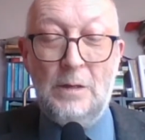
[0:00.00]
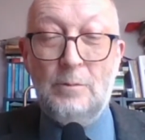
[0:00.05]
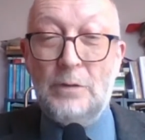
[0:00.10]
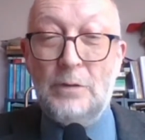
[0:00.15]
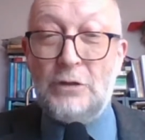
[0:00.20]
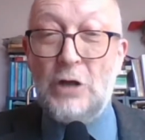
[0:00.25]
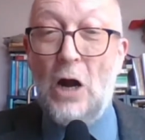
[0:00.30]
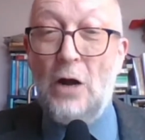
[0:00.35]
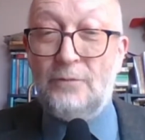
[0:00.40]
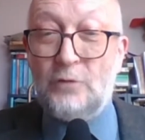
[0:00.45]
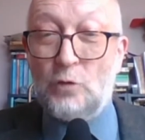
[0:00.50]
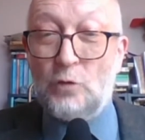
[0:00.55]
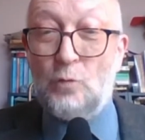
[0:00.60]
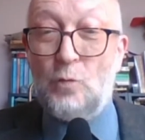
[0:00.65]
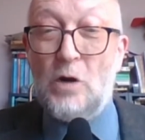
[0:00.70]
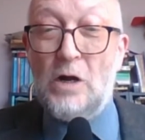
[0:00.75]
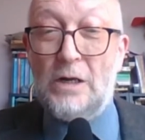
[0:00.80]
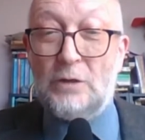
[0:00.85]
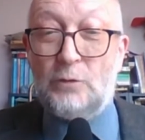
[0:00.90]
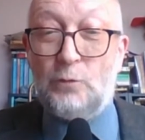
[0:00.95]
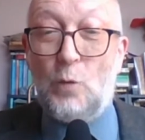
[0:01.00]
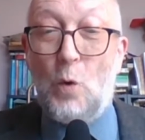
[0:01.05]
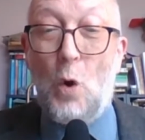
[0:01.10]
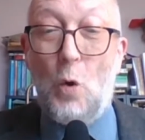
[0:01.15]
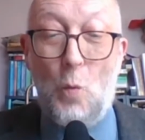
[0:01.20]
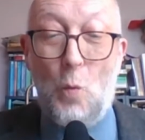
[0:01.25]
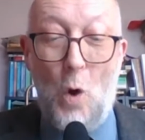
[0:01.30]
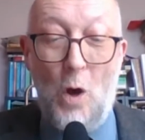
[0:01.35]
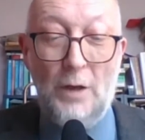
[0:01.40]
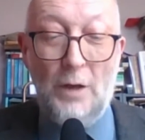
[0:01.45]
but after World
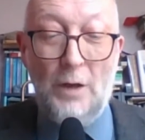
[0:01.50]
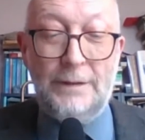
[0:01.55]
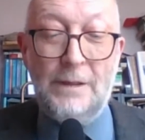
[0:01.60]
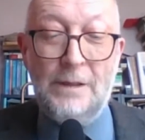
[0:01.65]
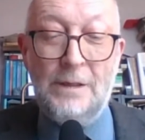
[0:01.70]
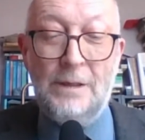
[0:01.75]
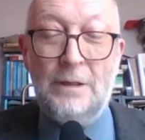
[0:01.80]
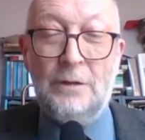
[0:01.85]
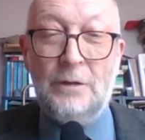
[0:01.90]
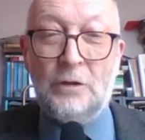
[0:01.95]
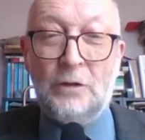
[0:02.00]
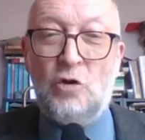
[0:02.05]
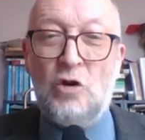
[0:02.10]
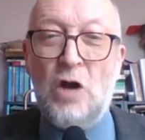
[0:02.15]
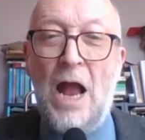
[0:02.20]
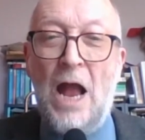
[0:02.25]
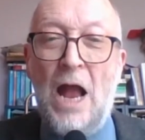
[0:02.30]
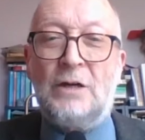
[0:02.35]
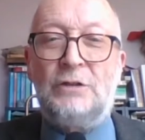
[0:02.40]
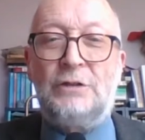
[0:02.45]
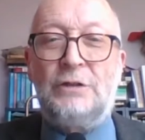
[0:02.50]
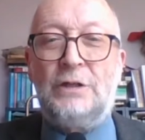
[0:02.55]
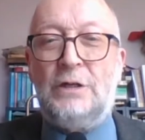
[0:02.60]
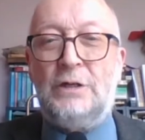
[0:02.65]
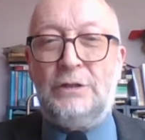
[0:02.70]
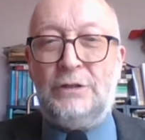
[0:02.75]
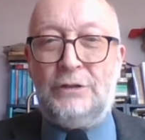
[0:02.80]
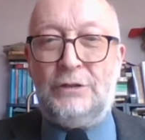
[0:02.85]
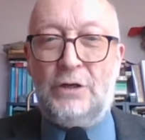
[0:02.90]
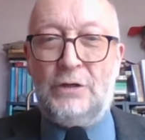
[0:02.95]
War I, the cracks
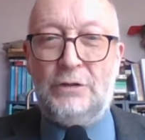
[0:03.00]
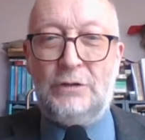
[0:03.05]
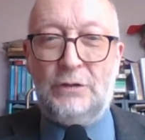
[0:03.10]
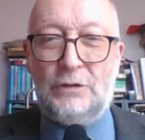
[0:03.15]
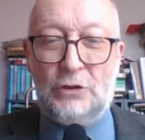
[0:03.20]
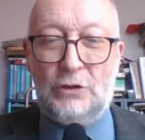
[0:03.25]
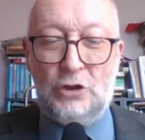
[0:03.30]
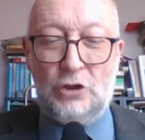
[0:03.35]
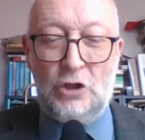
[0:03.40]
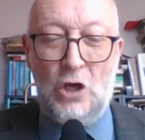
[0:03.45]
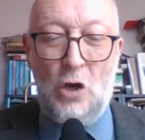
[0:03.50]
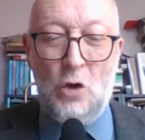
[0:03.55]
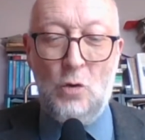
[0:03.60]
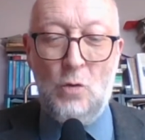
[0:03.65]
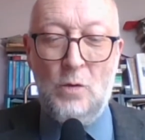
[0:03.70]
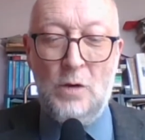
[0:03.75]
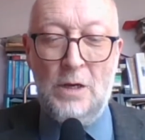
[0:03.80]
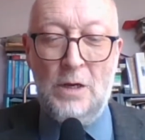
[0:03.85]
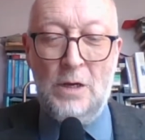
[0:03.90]
are starting to show,